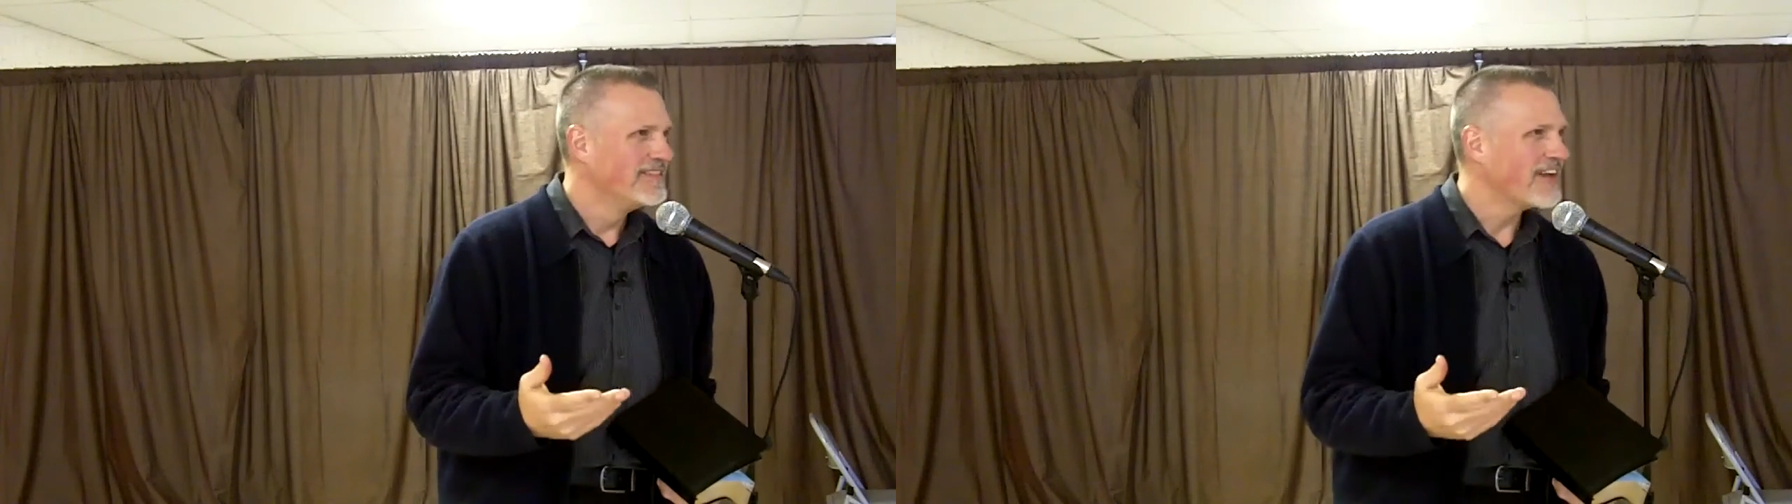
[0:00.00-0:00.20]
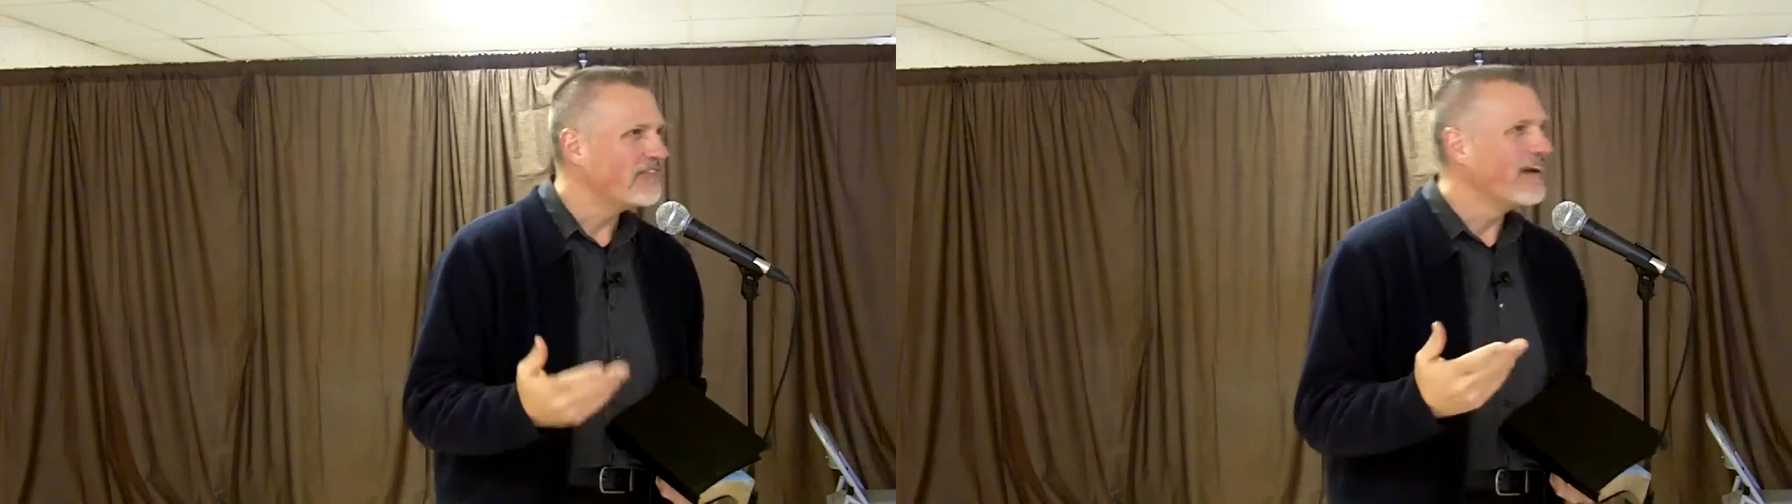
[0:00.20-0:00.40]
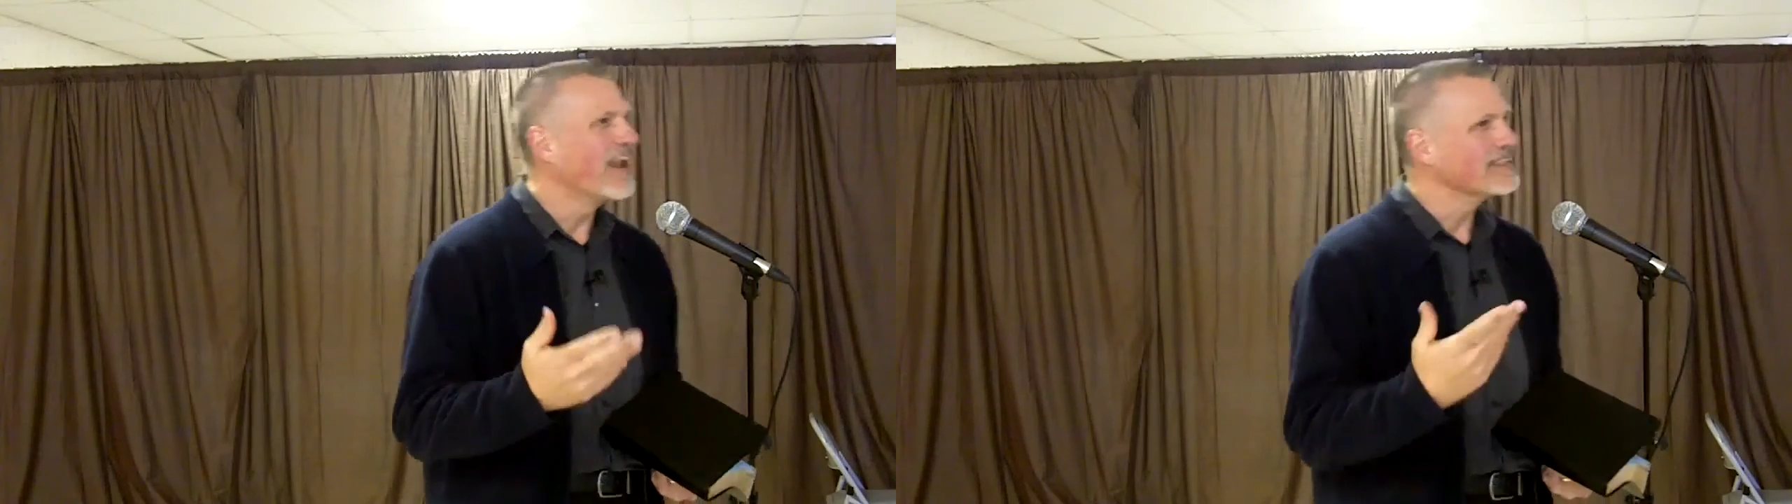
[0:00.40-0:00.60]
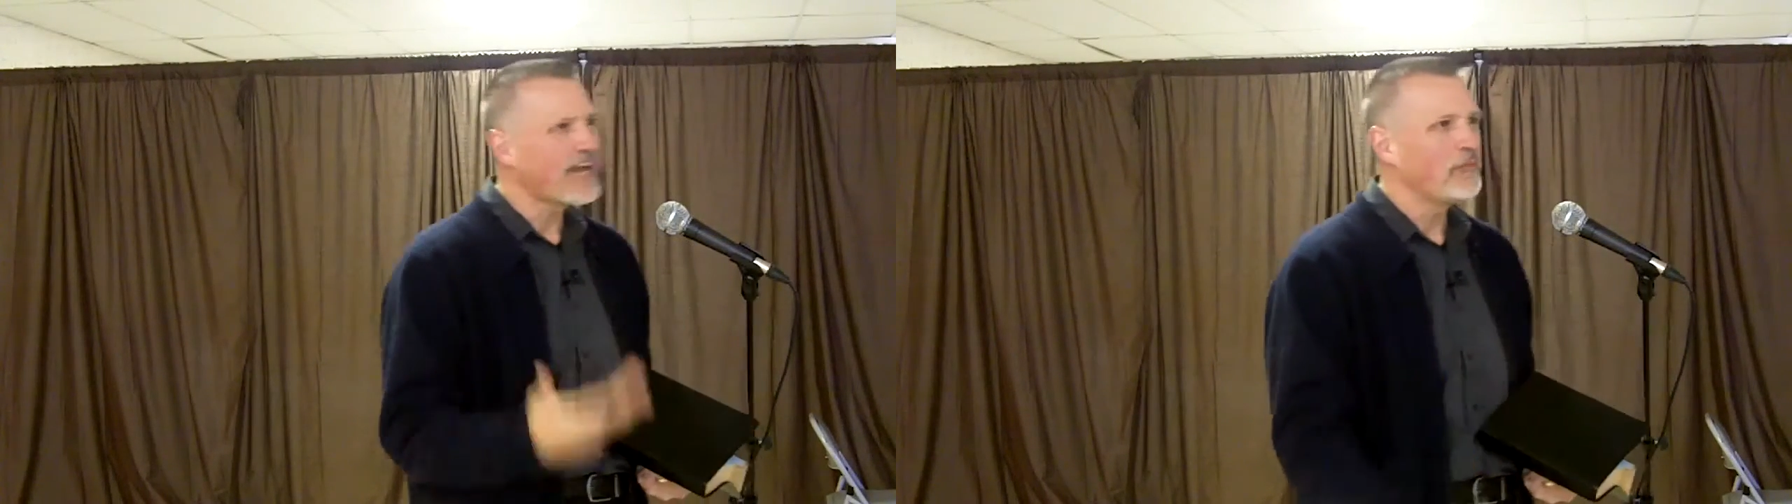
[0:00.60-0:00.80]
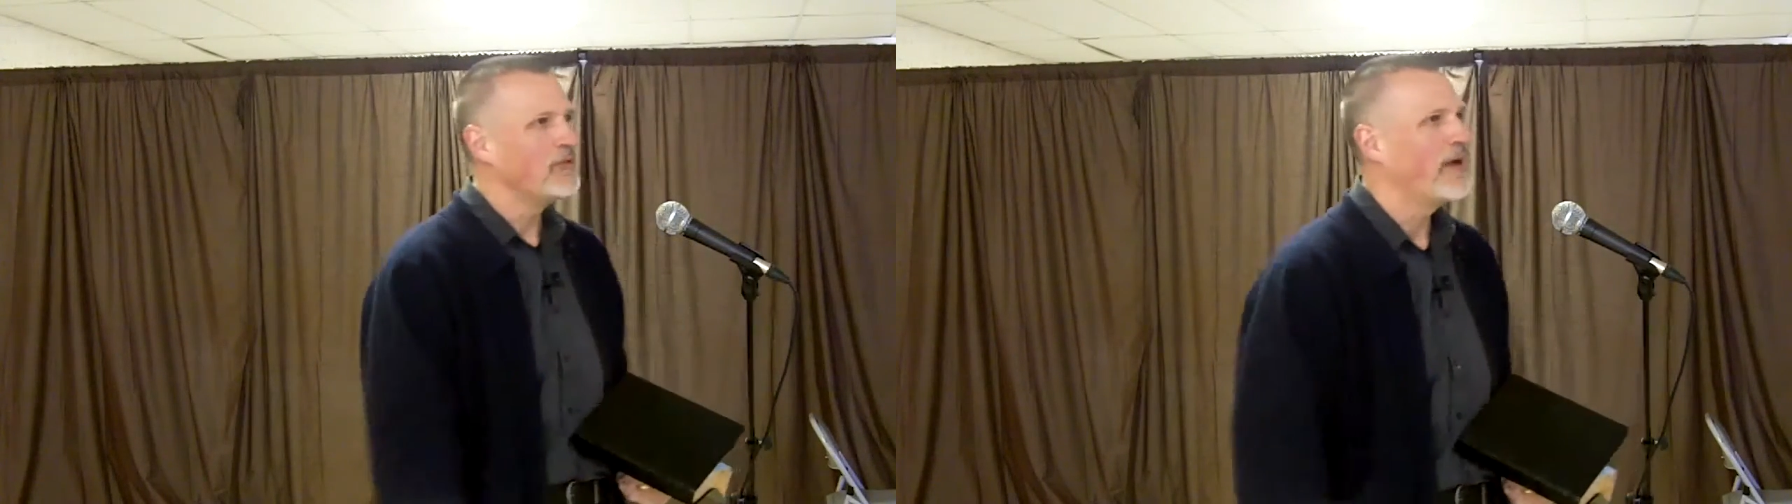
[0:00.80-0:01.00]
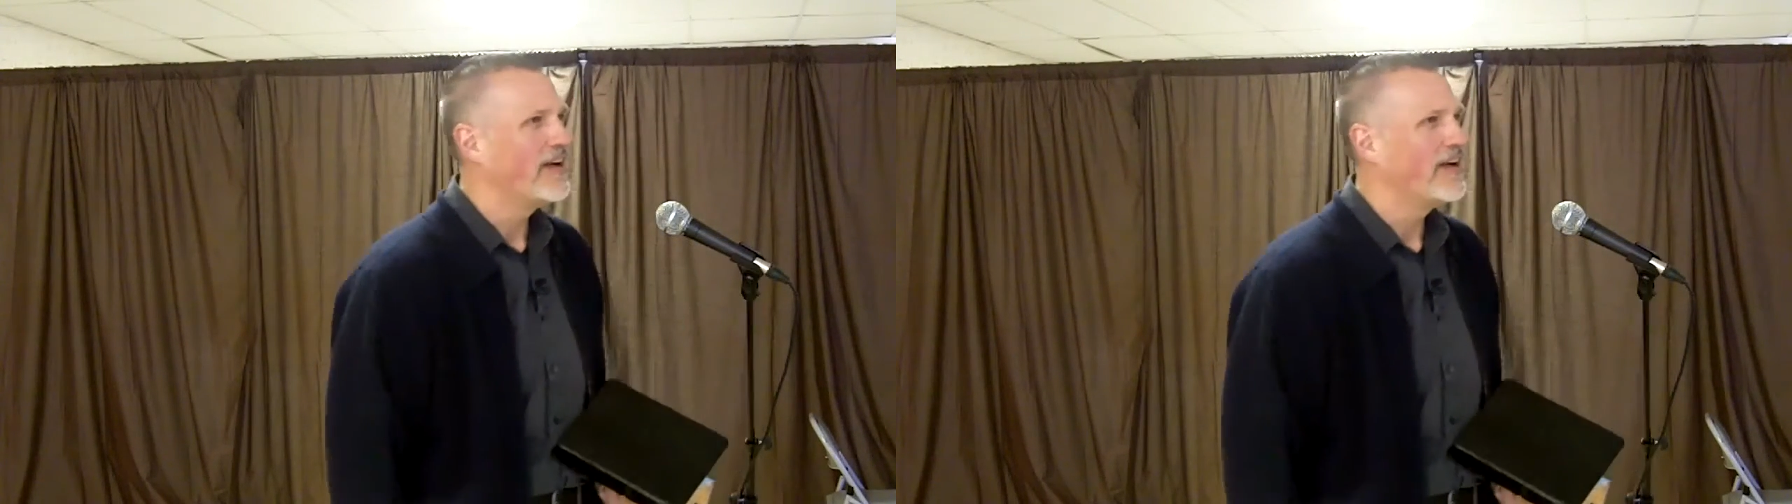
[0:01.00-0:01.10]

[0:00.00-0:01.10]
So I felt like it's got to be the